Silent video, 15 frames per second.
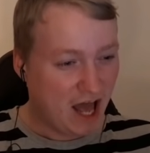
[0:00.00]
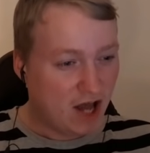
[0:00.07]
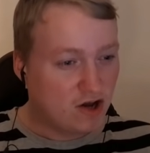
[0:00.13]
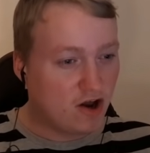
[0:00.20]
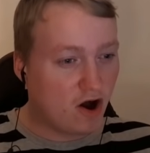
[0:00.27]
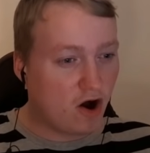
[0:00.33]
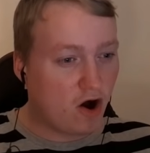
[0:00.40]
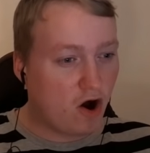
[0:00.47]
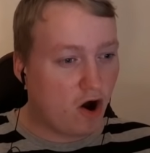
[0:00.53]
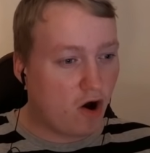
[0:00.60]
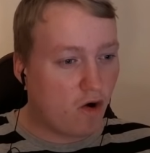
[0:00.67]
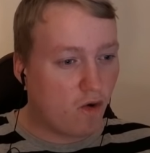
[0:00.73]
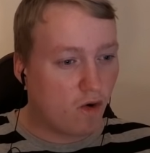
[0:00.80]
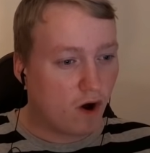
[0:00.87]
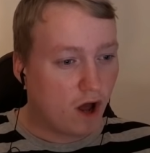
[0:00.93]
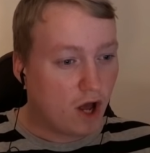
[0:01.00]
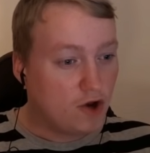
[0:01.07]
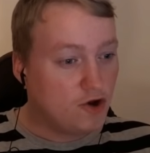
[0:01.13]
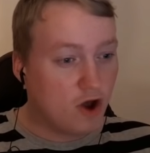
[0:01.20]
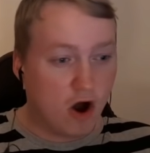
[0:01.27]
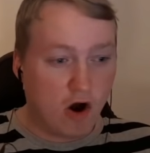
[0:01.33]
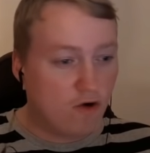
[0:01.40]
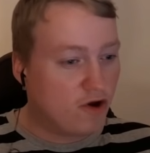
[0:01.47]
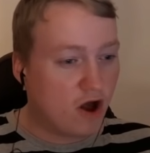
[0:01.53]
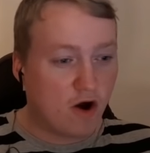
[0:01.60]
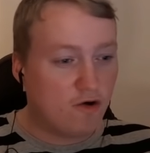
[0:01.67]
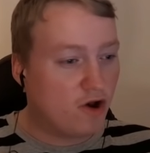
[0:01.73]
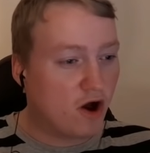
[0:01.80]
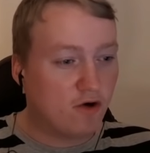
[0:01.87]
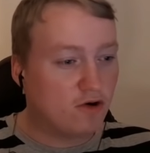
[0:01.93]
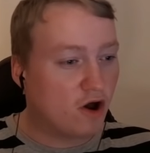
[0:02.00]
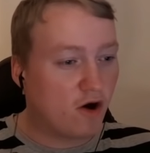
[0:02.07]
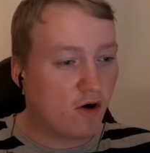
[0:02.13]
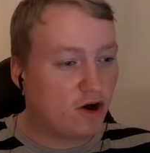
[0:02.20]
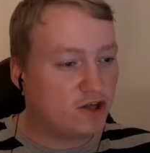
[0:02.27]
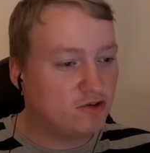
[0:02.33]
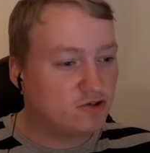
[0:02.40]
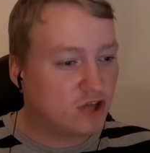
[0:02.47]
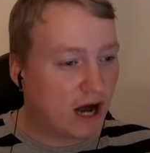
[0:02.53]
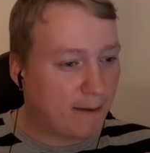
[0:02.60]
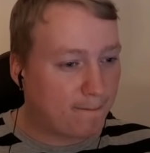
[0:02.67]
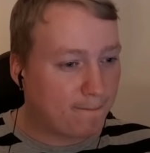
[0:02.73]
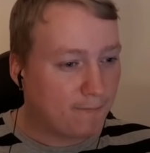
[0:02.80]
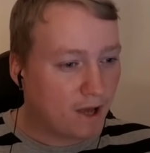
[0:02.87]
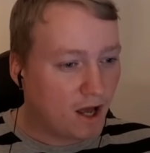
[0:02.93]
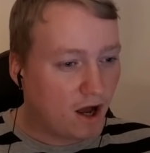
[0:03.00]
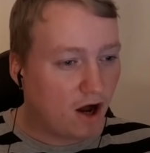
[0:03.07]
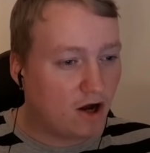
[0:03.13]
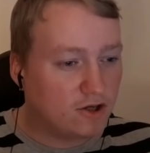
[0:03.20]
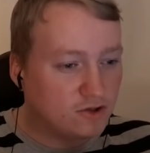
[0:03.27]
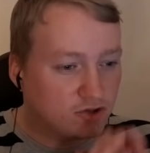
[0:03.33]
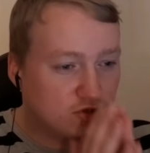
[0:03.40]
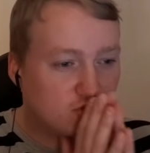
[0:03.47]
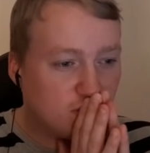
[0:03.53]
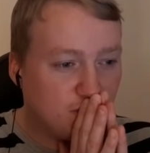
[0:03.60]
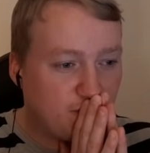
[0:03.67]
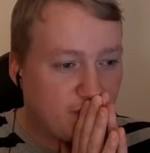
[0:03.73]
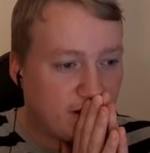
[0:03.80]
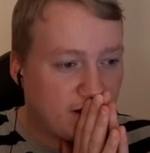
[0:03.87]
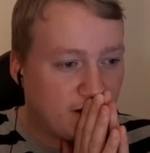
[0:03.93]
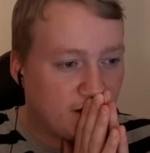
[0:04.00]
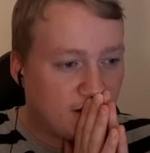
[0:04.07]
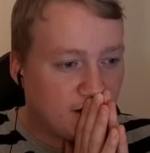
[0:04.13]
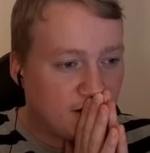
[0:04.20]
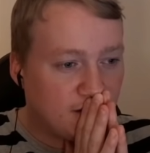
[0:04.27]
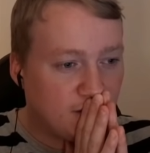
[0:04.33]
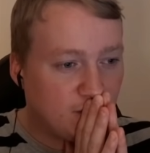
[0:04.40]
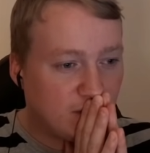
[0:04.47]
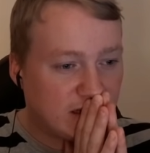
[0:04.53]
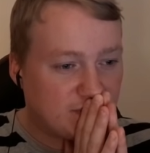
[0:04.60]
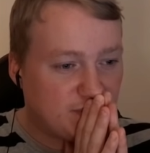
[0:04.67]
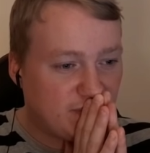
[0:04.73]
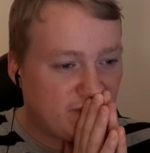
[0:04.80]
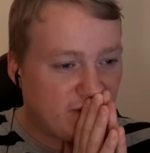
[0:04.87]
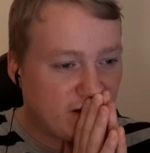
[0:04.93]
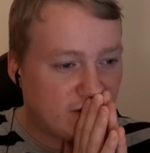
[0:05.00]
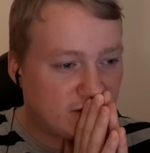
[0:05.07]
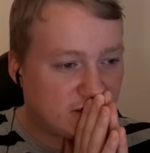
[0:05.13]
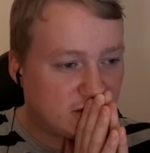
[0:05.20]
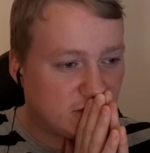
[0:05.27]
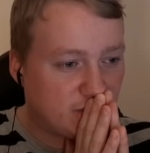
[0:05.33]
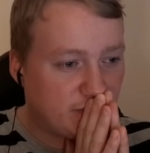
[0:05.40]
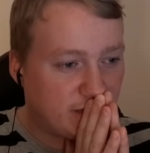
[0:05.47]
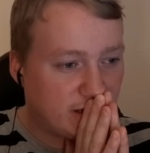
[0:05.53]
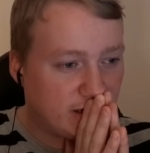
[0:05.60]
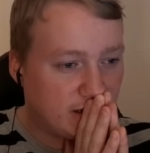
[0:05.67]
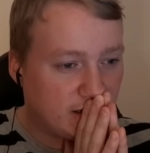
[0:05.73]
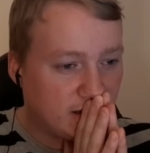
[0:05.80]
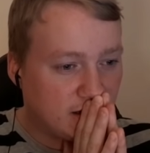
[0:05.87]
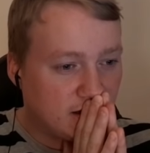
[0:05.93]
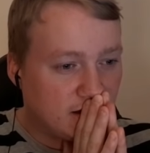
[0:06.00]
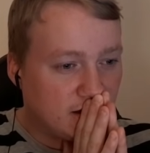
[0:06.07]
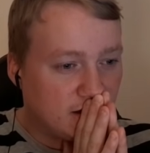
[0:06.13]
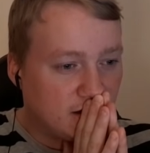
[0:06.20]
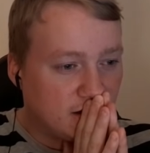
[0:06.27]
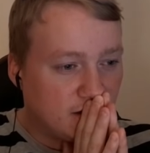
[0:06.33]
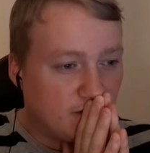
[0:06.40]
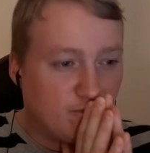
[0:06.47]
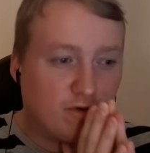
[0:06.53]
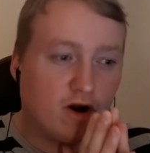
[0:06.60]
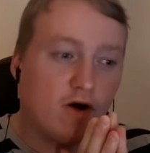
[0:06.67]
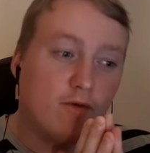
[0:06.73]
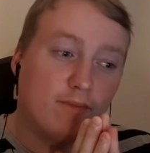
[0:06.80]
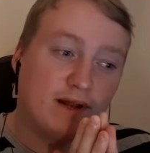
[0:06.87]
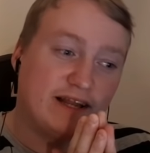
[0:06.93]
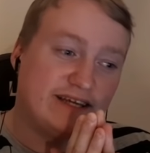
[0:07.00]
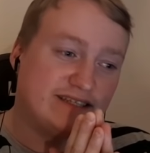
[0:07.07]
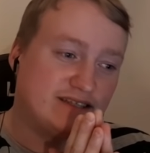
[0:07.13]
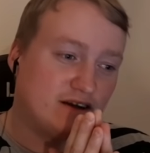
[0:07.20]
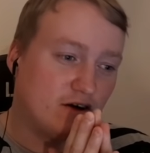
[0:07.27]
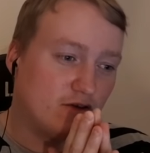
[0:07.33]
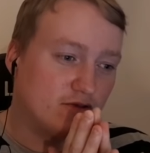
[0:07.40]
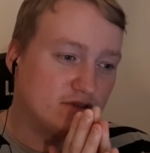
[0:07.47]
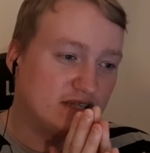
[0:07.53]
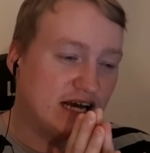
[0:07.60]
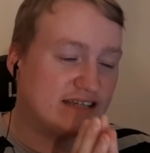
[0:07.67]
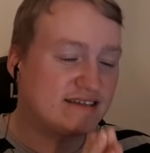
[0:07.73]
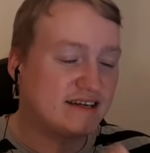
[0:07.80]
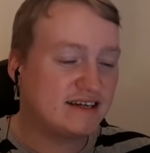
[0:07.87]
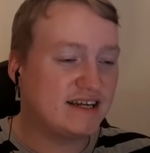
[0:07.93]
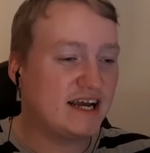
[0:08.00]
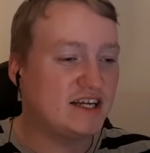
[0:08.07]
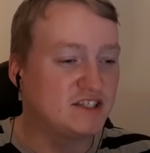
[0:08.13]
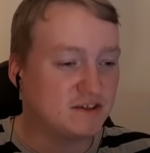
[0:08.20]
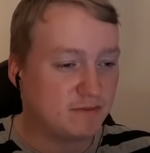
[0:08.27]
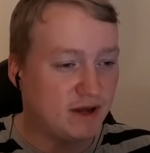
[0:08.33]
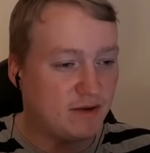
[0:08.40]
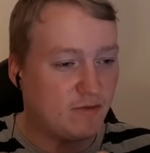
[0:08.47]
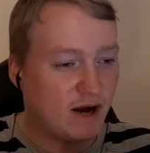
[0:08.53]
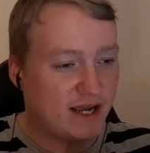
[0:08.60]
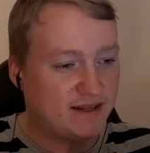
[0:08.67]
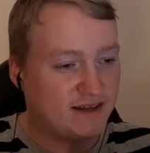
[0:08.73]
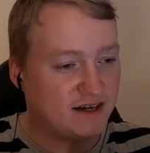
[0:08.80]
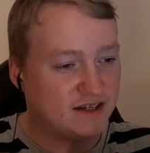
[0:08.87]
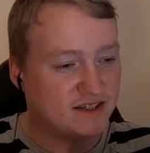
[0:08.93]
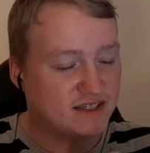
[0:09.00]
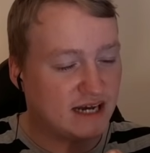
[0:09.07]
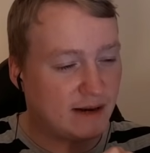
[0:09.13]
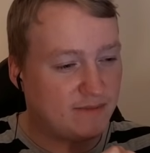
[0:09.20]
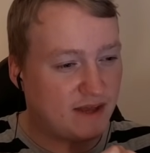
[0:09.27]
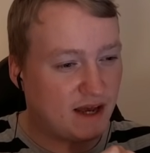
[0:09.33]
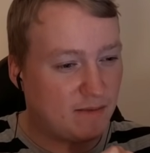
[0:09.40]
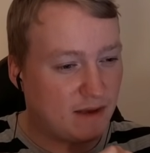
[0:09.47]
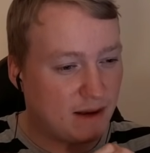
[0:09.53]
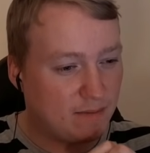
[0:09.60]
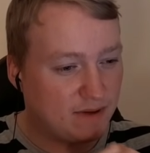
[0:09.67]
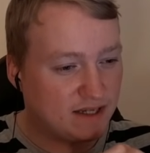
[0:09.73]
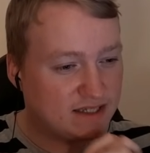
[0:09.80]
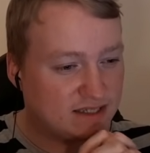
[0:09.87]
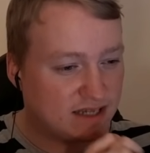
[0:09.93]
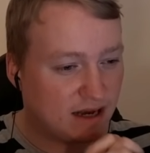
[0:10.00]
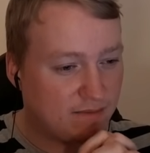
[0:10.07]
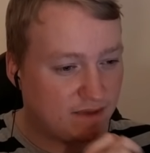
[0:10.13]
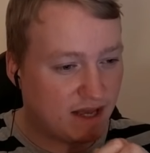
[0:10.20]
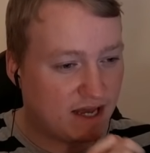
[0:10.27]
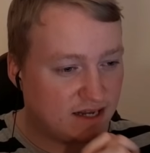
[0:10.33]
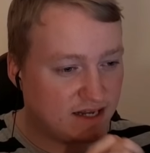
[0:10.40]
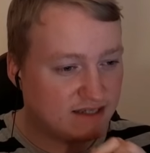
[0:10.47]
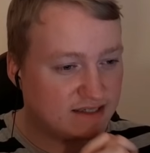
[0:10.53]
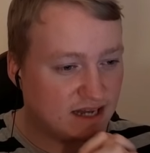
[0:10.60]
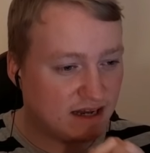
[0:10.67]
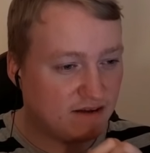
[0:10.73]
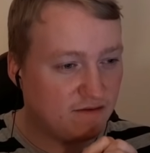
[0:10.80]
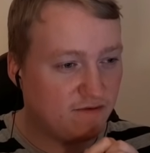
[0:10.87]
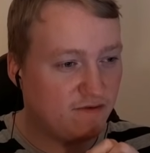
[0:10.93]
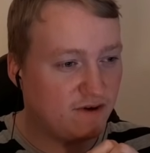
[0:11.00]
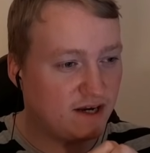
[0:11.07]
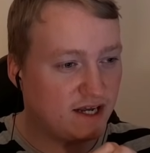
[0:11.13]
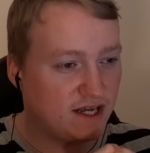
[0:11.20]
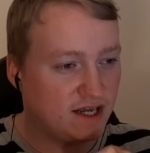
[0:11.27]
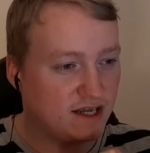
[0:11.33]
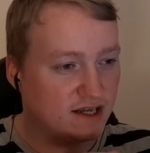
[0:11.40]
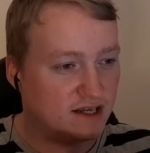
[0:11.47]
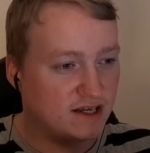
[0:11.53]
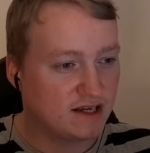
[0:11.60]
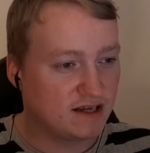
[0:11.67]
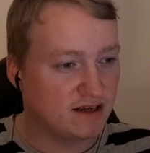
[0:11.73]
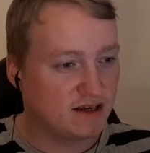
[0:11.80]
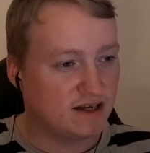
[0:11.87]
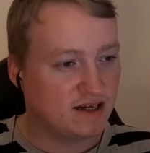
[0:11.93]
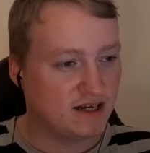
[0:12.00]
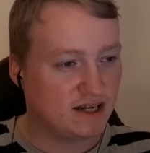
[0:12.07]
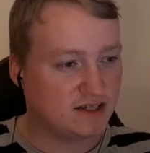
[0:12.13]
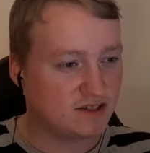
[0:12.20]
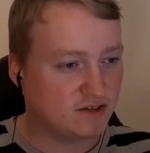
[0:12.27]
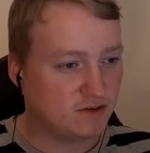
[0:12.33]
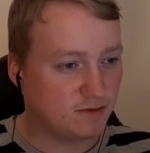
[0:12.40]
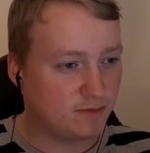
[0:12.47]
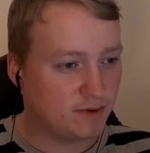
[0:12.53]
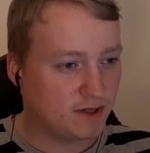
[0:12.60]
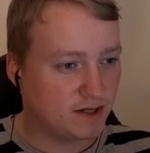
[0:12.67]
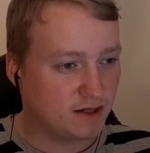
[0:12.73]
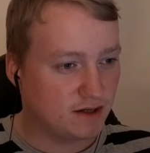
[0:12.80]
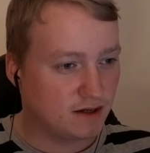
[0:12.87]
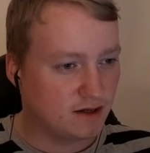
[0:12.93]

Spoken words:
No! No, no, no, no. Are you dumb? Are you stupid? You must be very stupid. Bro, please don't. That's endangerment right there. Stop that, man. Please stop That's not even funny. That's stupid.